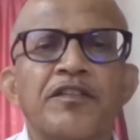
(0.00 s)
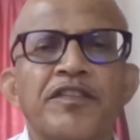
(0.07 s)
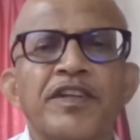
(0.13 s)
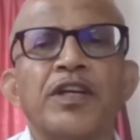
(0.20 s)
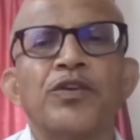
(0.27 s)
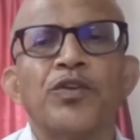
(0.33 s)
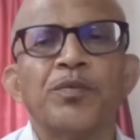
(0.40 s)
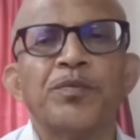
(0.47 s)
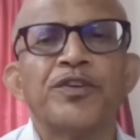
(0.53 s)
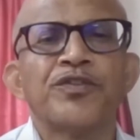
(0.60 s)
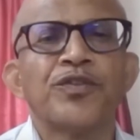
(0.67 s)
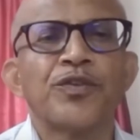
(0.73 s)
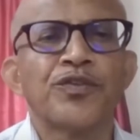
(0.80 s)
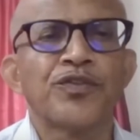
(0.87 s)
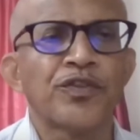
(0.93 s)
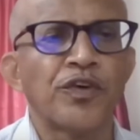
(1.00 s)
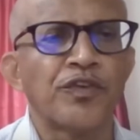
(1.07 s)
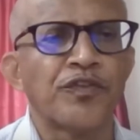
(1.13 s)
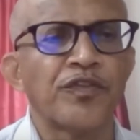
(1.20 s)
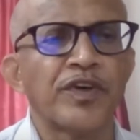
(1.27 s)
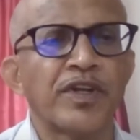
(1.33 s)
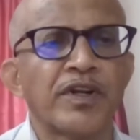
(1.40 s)
free and open source
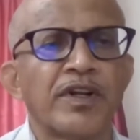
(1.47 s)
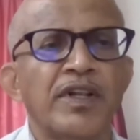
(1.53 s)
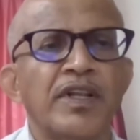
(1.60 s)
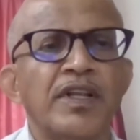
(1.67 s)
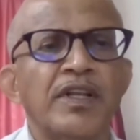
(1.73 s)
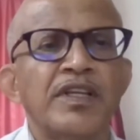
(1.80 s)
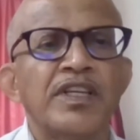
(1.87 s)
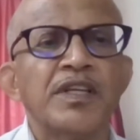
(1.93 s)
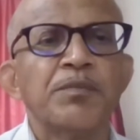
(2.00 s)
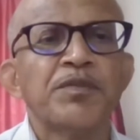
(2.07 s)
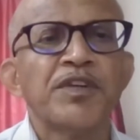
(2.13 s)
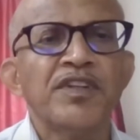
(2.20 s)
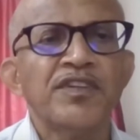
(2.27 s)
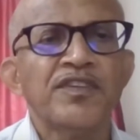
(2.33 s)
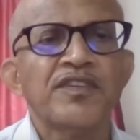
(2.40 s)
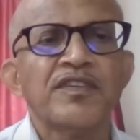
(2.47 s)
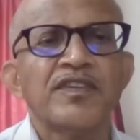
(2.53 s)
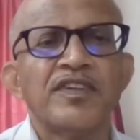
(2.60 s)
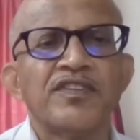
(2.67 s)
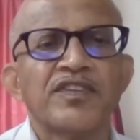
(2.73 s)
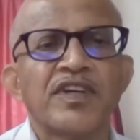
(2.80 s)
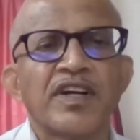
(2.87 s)
software. ePrints
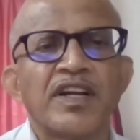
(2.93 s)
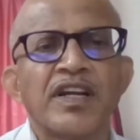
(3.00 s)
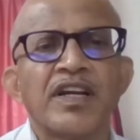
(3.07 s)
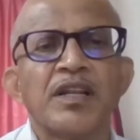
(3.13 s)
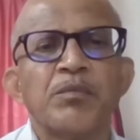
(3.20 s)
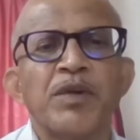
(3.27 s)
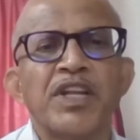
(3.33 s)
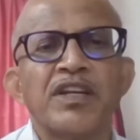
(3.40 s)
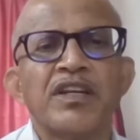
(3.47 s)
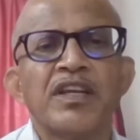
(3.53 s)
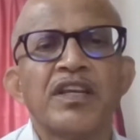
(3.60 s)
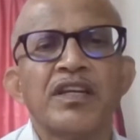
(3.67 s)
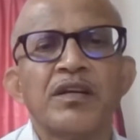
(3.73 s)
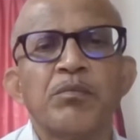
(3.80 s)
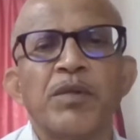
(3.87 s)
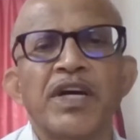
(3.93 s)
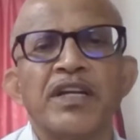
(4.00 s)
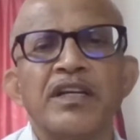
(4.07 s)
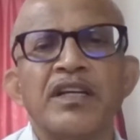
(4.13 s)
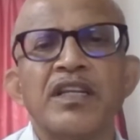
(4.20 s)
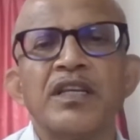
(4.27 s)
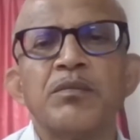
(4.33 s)
is currently maintained by
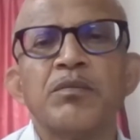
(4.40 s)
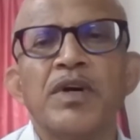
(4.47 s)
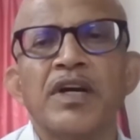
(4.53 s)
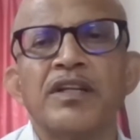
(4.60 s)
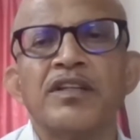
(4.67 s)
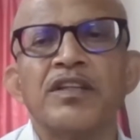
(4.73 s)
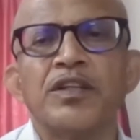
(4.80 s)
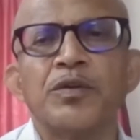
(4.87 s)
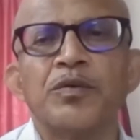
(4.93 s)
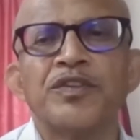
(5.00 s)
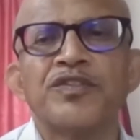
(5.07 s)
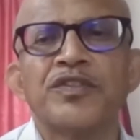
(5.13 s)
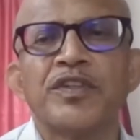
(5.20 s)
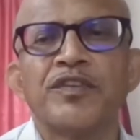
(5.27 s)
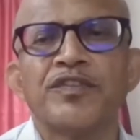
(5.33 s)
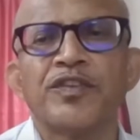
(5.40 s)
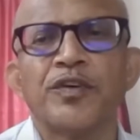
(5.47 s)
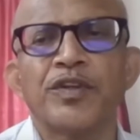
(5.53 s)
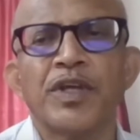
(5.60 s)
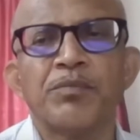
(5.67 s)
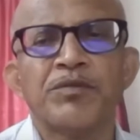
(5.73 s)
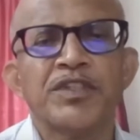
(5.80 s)
a team at the University of
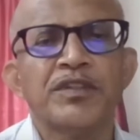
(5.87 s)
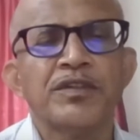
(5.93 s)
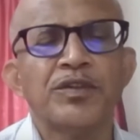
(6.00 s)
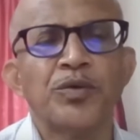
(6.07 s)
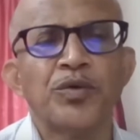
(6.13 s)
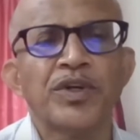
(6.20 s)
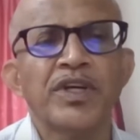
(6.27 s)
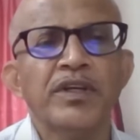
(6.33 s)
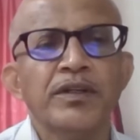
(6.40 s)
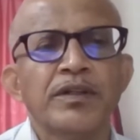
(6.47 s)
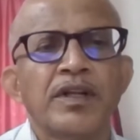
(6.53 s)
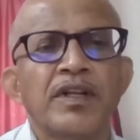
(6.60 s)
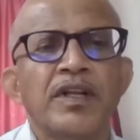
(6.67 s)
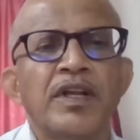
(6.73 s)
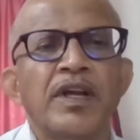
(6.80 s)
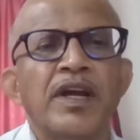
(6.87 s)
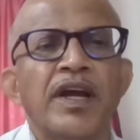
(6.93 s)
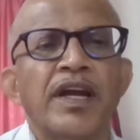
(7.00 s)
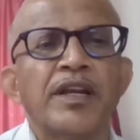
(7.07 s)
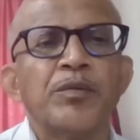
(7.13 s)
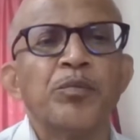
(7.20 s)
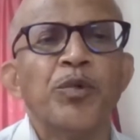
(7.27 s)
Southampton, UK,
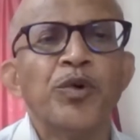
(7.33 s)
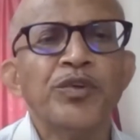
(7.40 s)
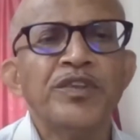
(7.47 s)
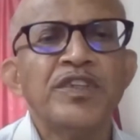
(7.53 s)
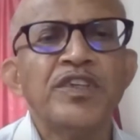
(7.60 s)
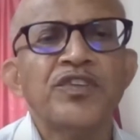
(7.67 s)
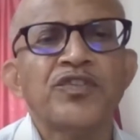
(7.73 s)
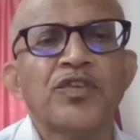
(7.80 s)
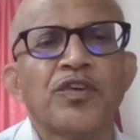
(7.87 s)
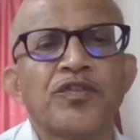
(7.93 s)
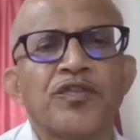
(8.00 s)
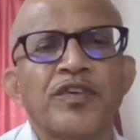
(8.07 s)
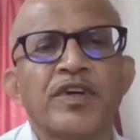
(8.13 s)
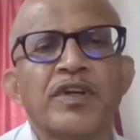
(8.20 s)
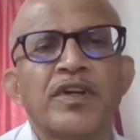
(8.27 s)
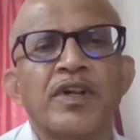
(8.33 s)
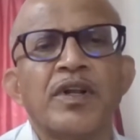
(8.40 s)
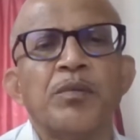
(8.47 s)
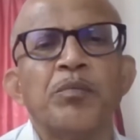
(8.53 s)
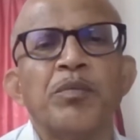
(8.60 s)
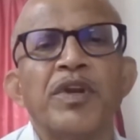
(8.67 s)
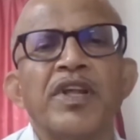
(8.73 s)
and both these software
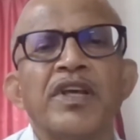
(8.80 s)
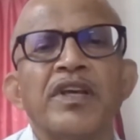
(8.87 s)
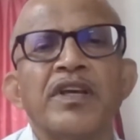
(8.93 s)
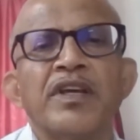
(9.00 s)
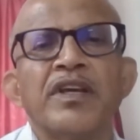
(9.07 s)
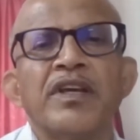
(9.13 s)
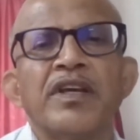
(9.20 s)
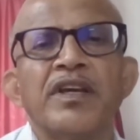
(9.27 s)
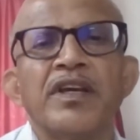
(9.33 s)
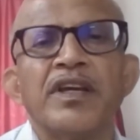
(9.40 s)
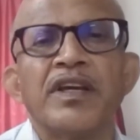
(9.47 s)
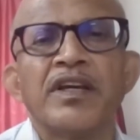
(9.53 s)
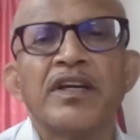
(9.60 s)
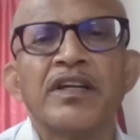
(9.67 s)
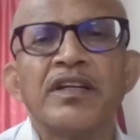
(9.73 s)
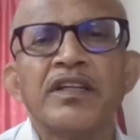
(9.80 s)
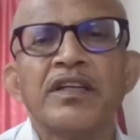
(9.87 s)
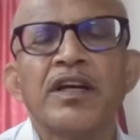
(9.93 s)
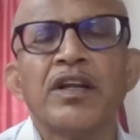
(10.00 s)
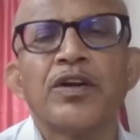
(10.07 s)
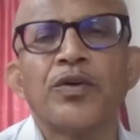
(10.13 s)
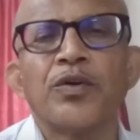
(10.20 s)
play a
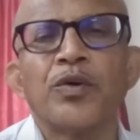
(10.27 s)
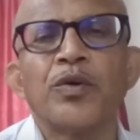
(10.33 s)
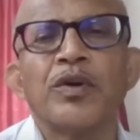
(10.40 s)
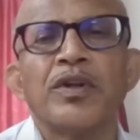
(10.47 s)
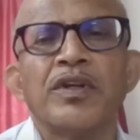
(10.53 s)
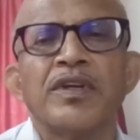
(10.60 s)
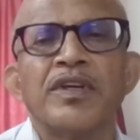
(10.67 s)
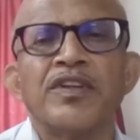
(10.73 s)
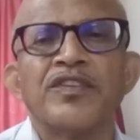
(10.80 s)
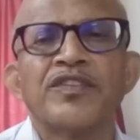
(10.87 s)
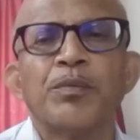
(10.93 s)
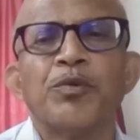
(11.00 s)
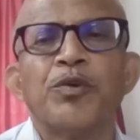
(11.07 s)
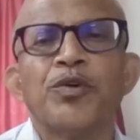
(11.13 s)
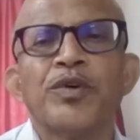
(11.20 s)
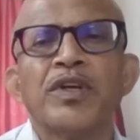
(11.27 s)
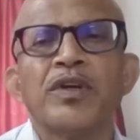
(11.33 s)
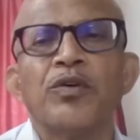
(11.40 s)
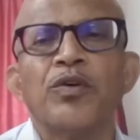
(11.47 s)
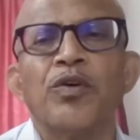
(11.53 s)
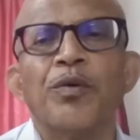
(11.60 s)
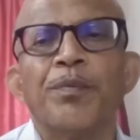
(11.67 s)
critical role in supporting
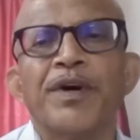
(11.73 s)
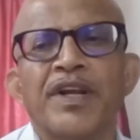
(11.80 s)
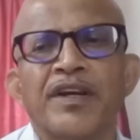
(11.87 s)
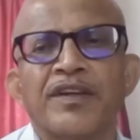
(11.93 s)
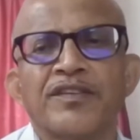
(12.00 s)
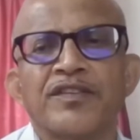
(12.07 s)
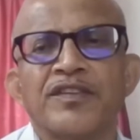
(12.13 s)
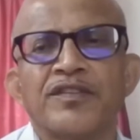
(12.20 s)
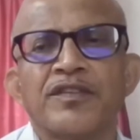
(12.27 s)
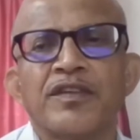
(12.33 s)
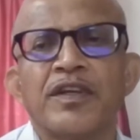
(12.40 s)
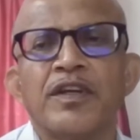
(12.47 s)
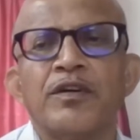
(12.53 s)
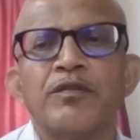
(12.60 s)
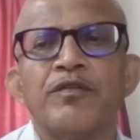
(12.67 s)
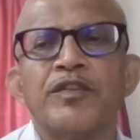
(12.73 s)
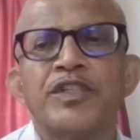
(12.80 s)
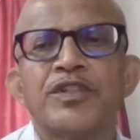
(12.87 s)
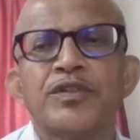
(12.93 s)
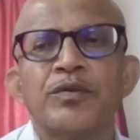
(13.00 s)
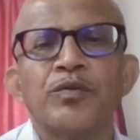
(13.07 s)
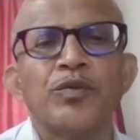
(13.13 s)
open access,
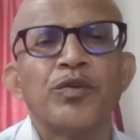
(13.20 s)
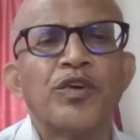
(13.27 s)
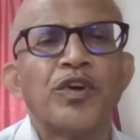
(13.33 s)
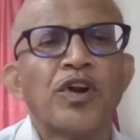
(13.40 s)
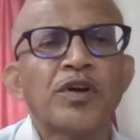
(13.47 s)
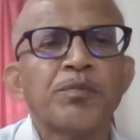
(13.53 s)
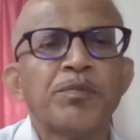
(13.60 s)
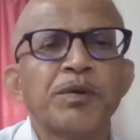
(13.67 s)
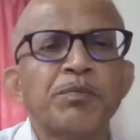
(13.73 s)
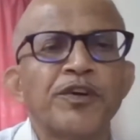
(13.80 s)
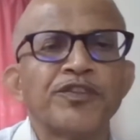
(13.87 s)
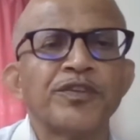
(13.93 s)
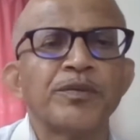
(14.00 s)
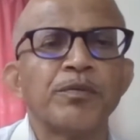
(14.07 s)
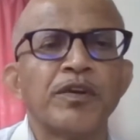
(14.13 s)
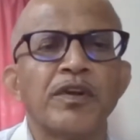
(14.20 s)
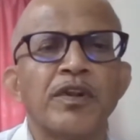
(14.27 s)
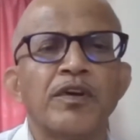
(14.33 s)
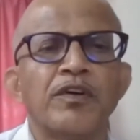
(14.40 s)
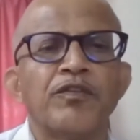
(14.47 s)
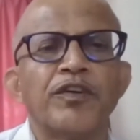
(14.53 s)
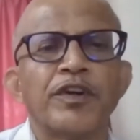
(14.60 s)
which would not be possible
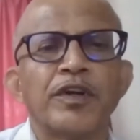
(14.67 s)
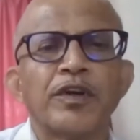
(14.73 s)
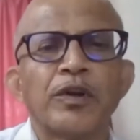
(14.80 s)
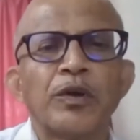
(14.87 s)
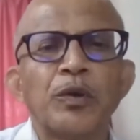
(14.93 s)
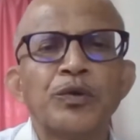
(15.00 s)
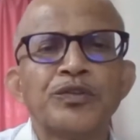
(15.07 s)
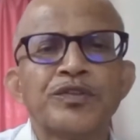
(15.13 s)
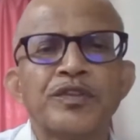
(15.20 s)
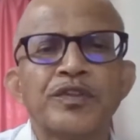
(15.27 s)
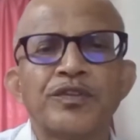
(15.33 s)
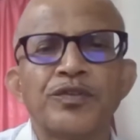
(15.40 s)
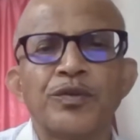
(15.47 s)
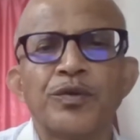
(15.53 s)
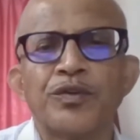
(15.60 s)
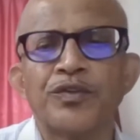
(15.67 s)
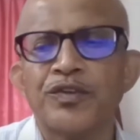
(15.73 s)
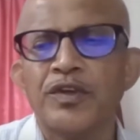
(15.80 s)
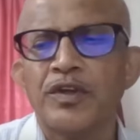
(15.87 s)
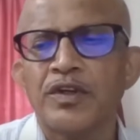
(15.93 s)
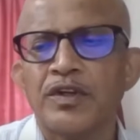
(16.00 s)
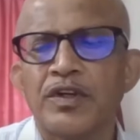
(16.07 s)
for a closed
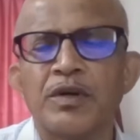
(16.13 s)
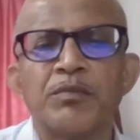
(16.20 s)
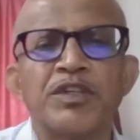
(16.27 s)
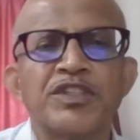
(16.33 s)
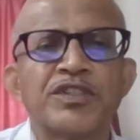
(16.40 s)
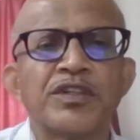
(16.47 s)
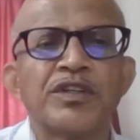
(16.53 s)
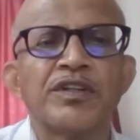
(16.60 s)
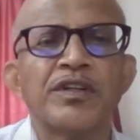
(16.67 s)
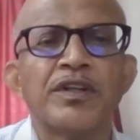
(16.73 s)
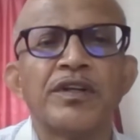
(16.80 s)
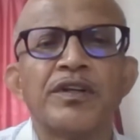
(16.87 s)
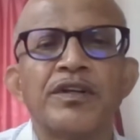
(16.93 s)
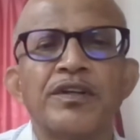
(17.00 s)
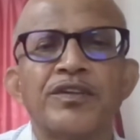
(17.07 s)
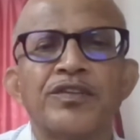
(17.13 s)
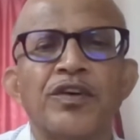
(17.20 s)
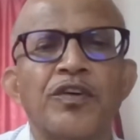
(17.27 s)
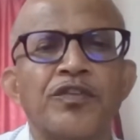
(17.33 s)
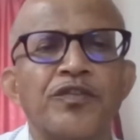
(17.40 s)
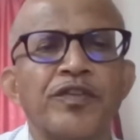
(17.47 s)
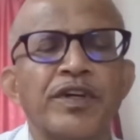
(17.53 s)
source commercial
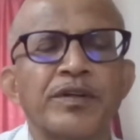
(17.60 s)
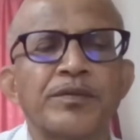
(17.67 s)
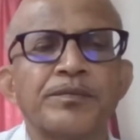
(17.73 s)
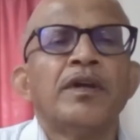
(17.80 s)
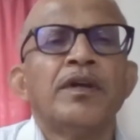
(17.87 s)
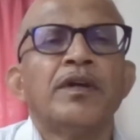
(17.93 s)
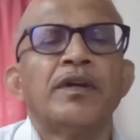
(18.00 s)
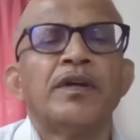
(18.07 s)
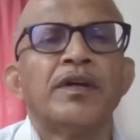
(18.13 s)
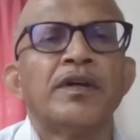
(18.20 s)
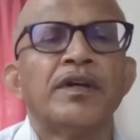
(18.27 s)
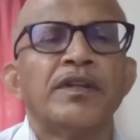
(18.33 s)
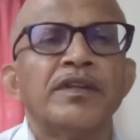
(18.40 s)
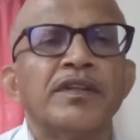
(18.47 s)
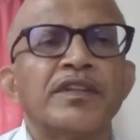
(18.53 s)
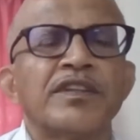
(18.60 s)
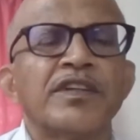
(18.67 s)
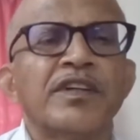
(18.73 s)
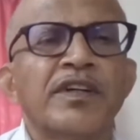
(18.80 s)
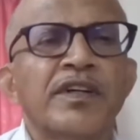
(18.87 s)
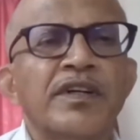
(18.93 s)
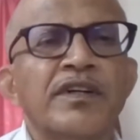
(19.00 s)
software. The
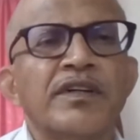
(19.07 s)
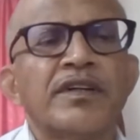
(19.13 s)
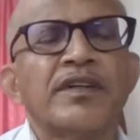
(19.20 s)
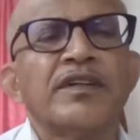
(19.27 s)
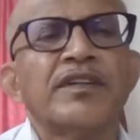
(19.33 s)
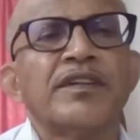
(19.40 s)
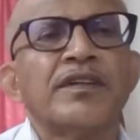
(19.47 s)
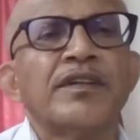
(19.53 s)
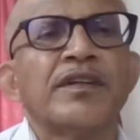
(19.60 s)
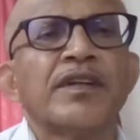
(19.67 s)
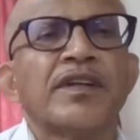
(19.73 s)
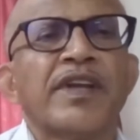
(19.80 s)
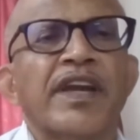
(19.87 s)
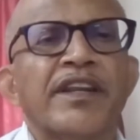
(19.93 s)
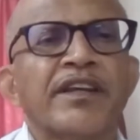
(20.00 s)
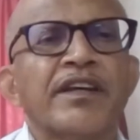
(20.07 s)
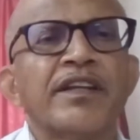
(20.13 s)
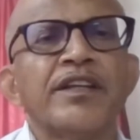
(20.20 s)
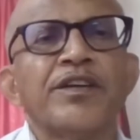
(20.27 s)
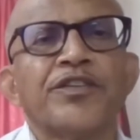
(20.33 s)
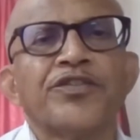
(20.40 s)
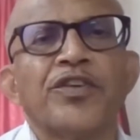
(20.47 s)
third category
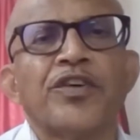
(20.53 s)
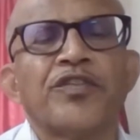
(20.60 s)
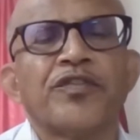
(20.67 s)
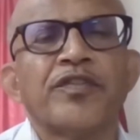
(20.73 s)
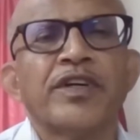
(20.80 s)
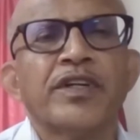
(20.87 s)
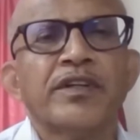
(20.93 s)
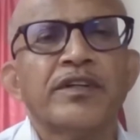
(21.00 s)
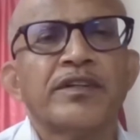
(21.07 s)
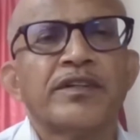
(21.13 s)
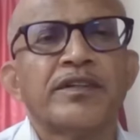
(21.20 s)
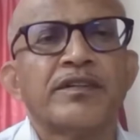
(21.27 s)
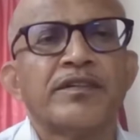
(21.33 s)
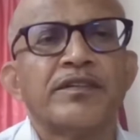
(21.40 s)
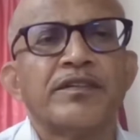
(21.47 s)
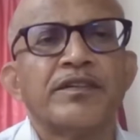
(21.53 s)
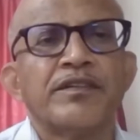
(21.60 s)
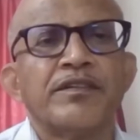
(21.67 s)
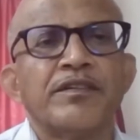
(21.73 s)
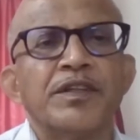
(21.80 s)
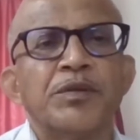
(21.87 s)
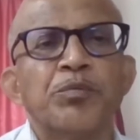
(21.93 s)
of software
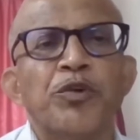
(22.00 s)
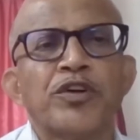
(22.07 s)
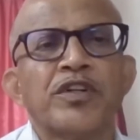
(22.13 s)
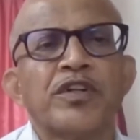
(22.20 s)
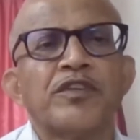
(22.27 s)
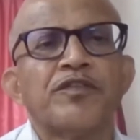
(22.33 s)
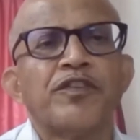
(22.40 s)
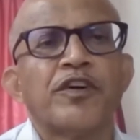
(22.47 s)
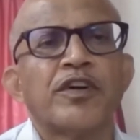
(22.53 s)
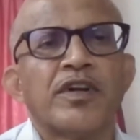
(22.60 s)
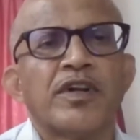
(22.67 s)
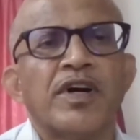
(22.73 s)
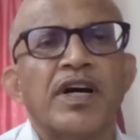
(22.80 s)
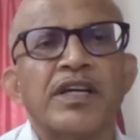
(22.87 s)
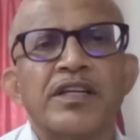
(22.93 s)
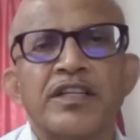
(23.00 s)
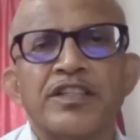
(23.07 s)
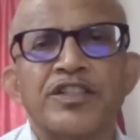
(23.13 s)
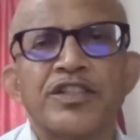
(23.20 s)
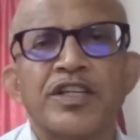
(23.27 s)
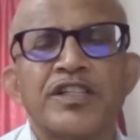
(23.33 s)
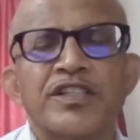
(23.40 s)
important for higher
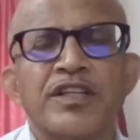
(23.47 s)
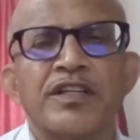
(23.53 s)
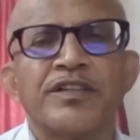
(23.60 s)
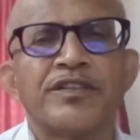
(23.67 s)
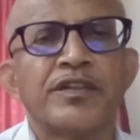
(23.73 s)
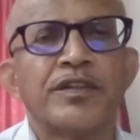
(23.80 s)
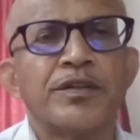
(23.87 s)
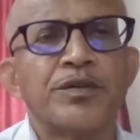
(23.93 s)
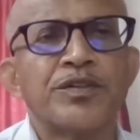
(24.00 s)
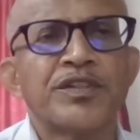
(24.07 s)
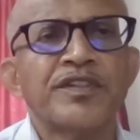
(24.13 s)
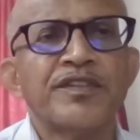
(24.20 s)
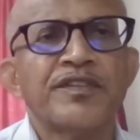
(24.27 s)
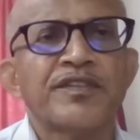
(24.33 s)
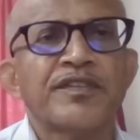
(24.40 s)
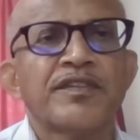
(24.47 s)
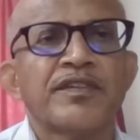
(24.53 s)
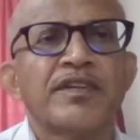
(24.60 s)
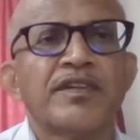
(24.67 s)
educational institutions